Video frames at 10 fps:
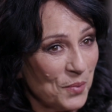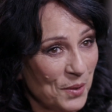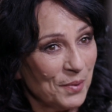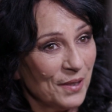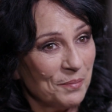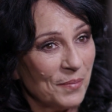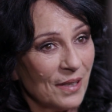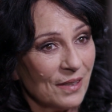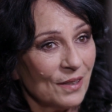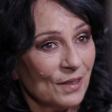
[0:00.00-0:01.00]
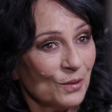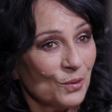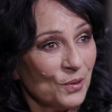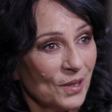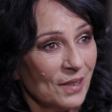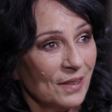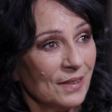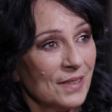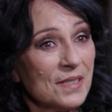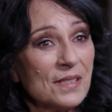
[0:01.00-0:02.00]
people at Pākai Tore?
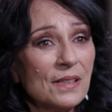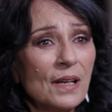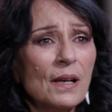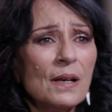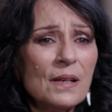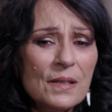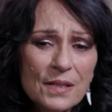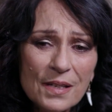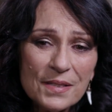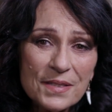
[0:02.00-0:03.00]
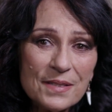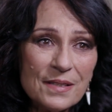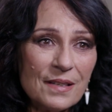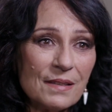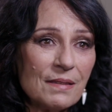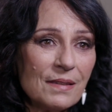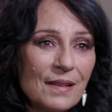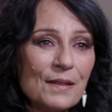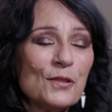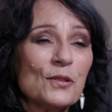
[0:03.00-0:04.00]
And he said, yes, dear,
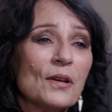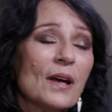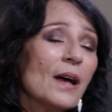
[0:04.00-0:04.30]
thank you.